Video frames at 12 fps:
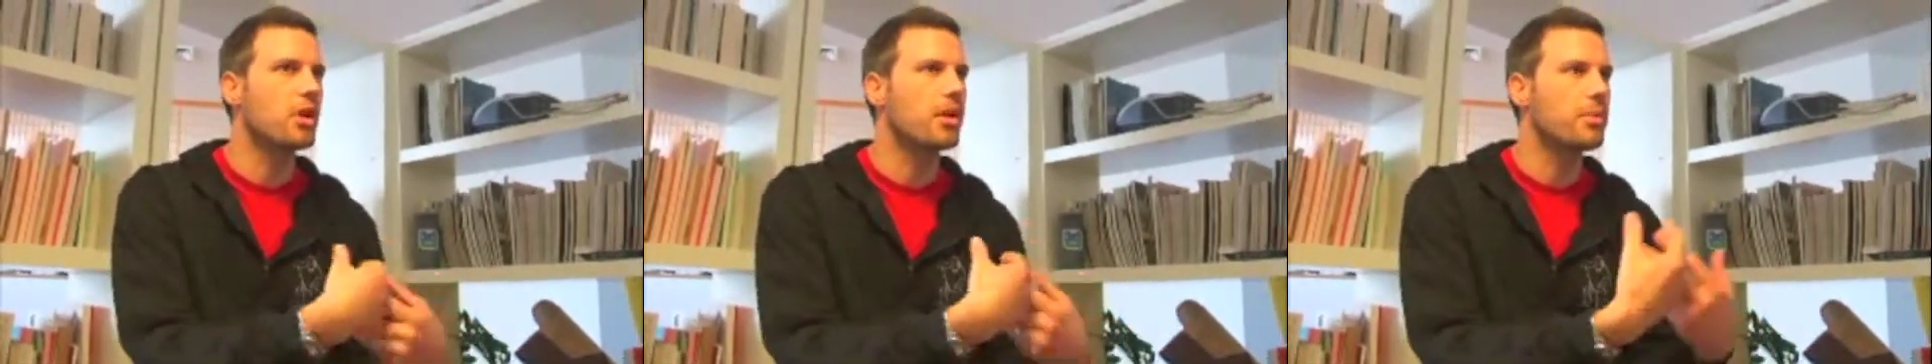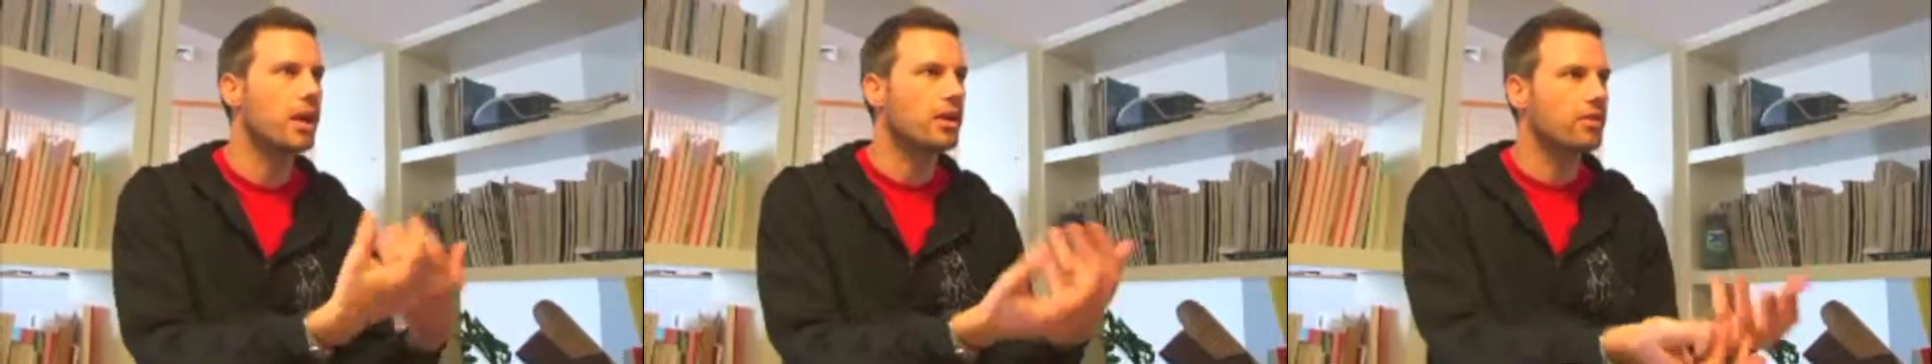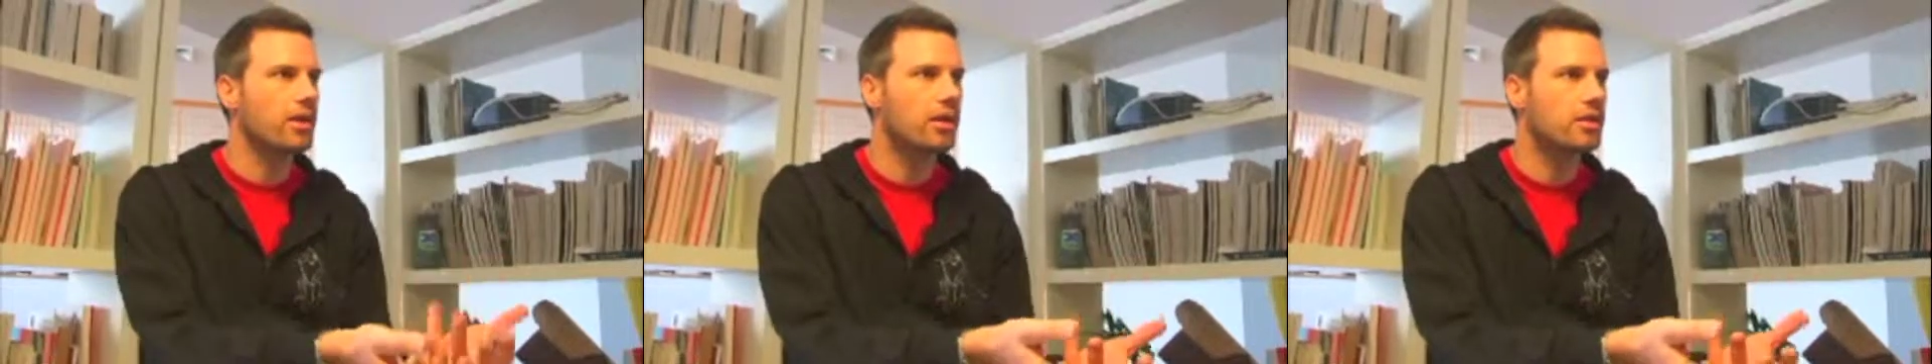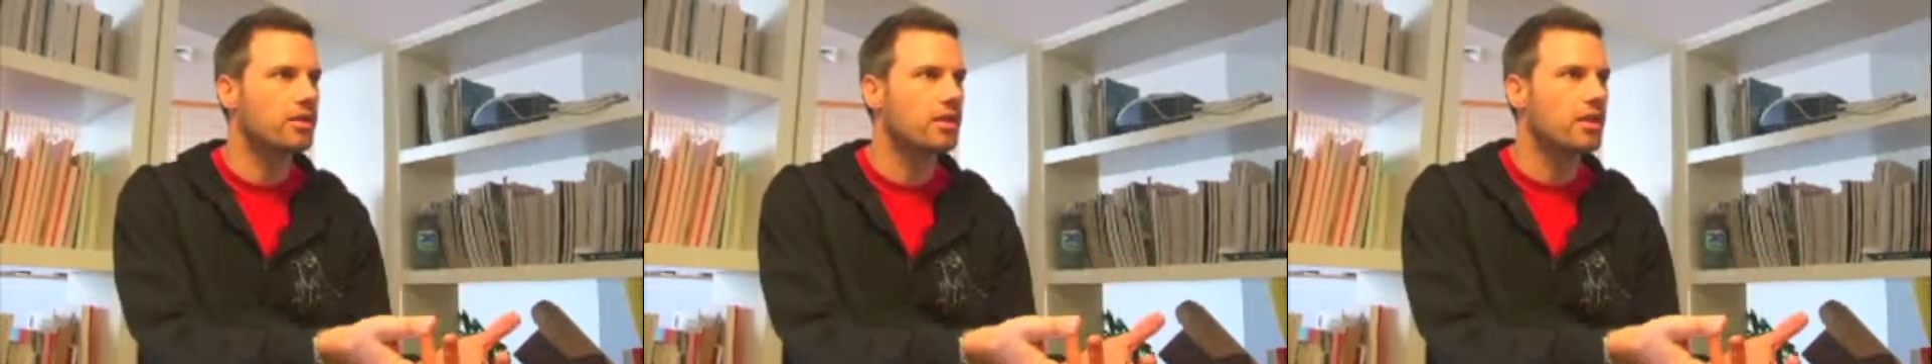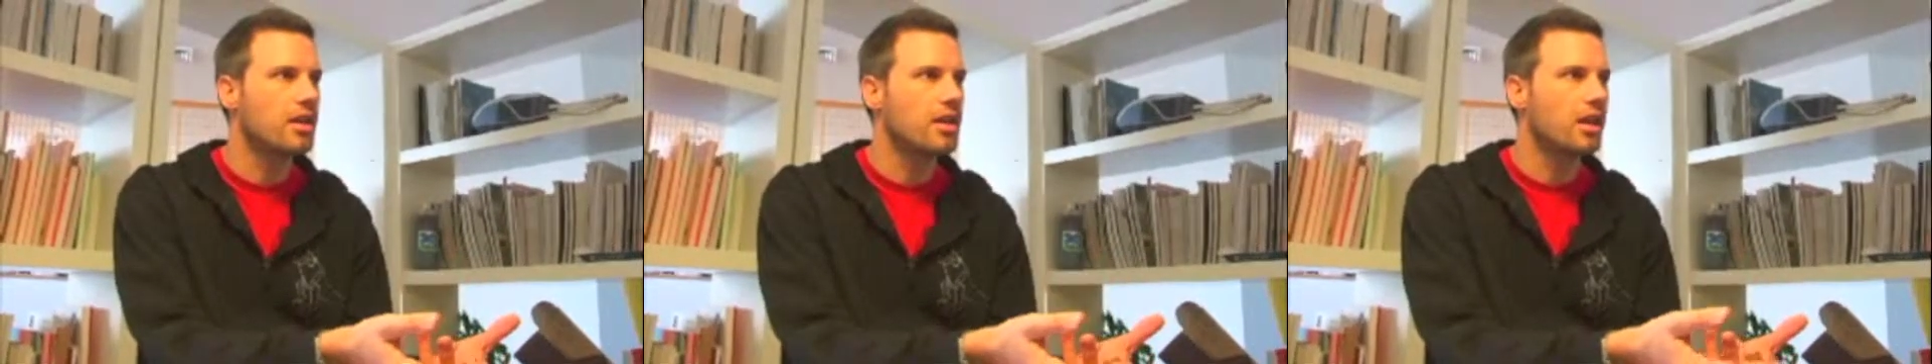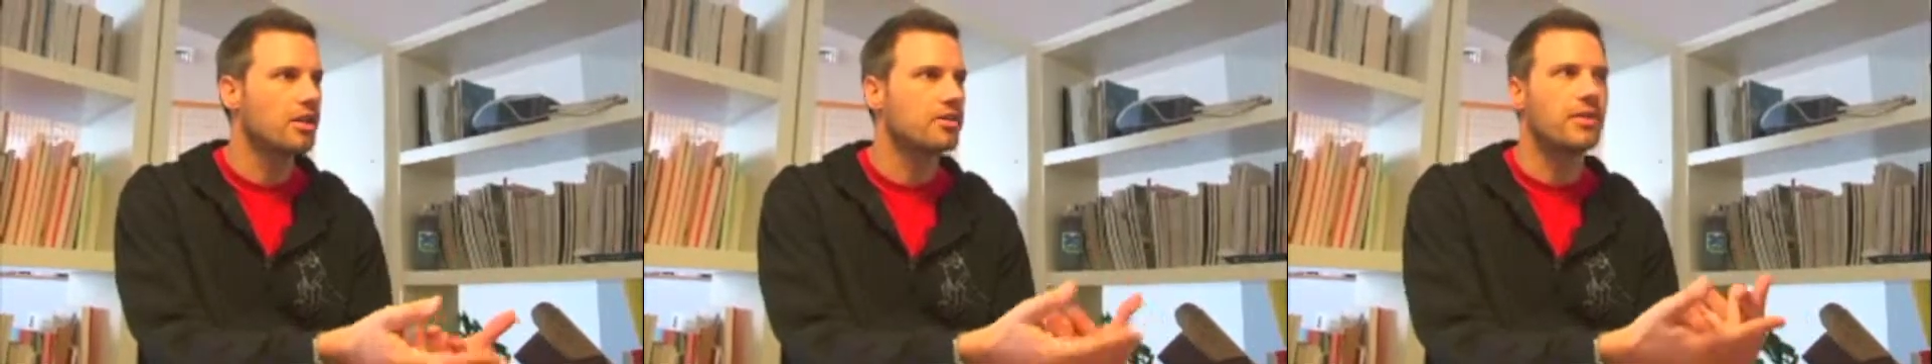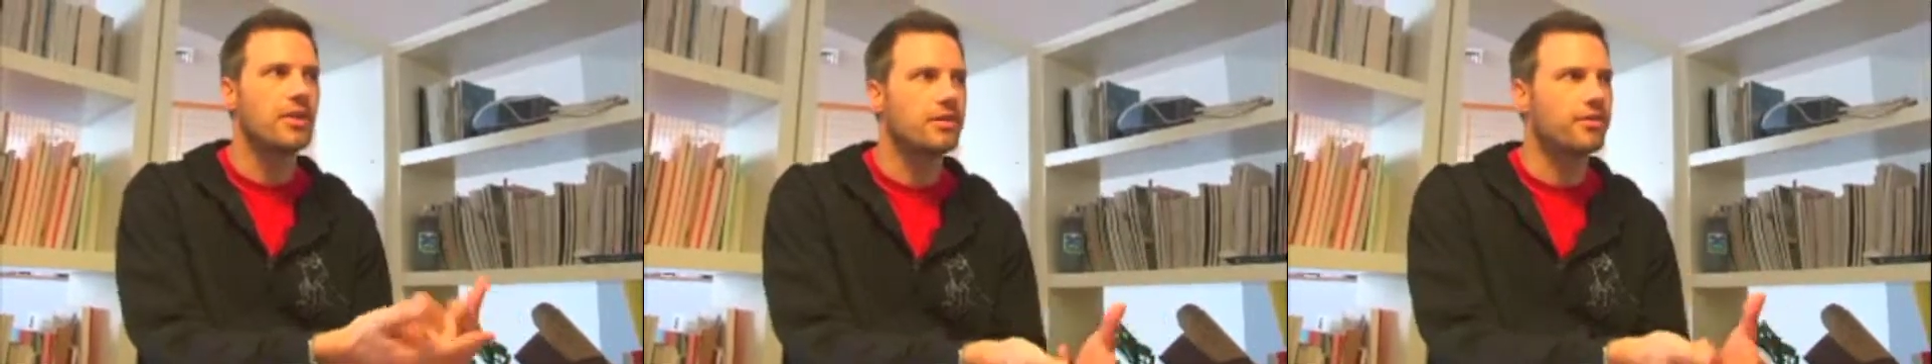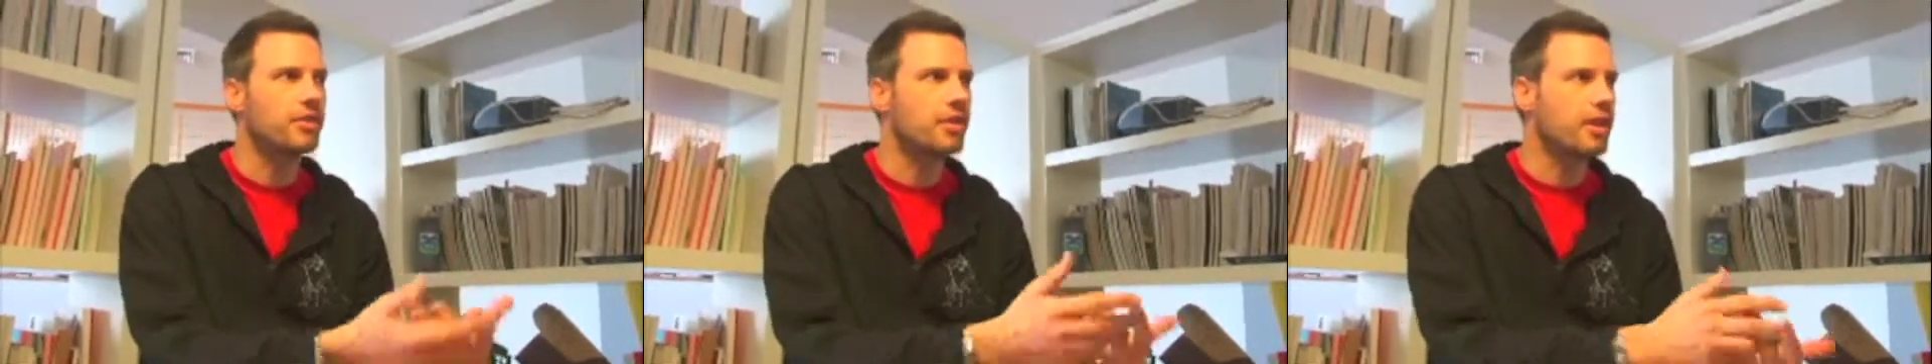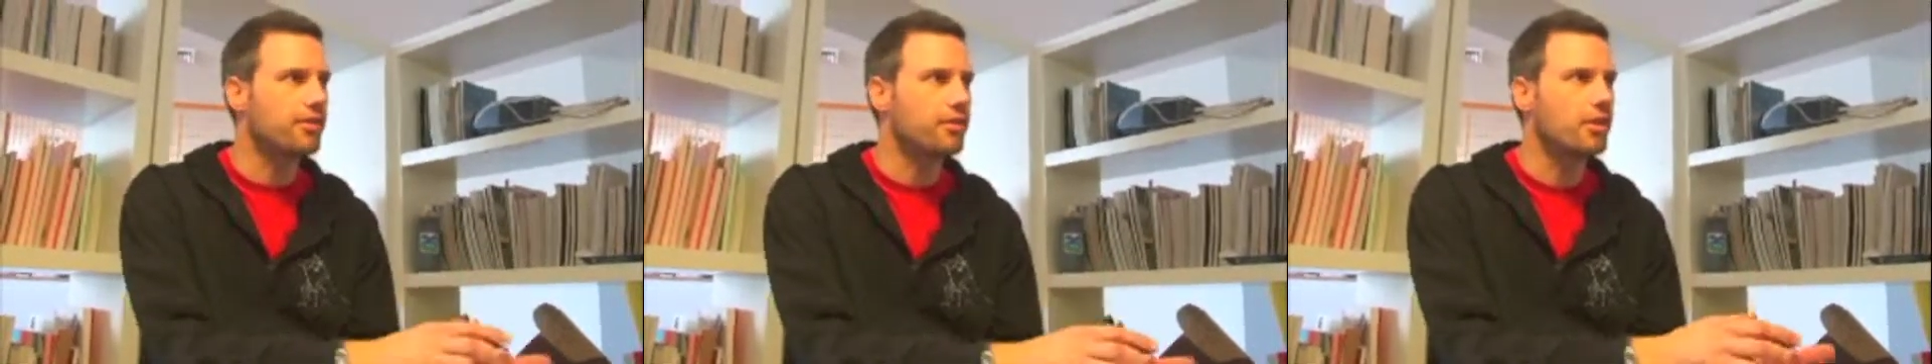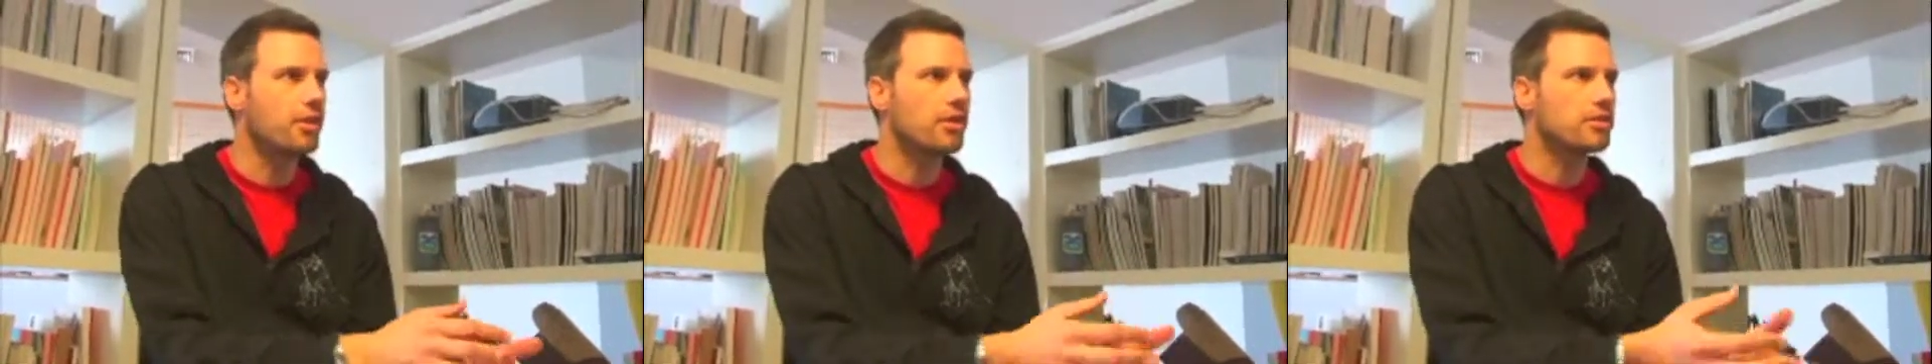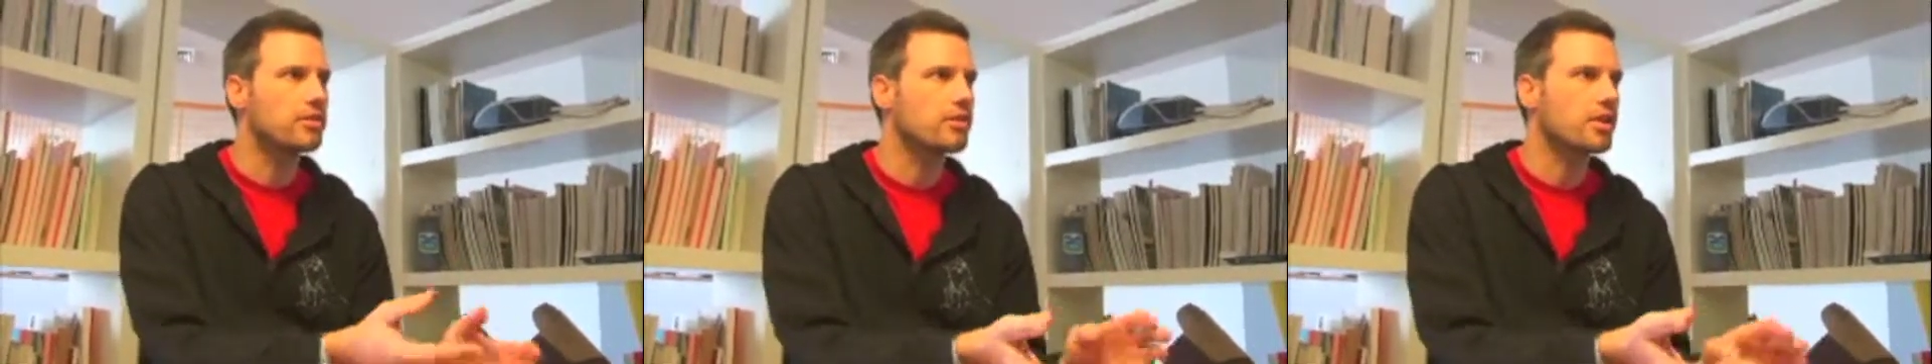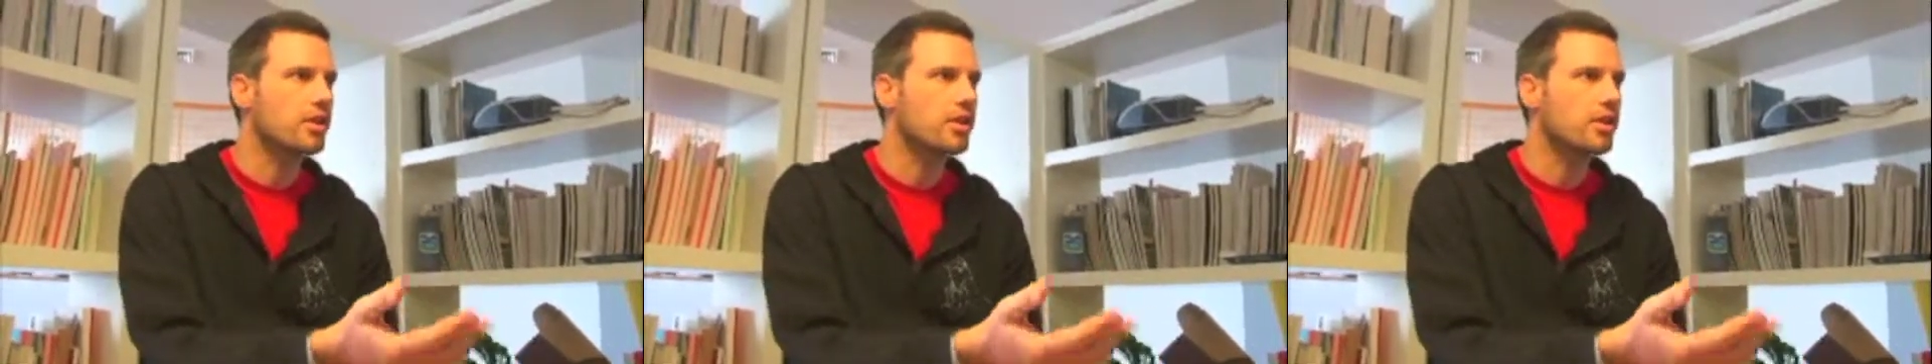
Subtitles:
my background is very different than everyone else's.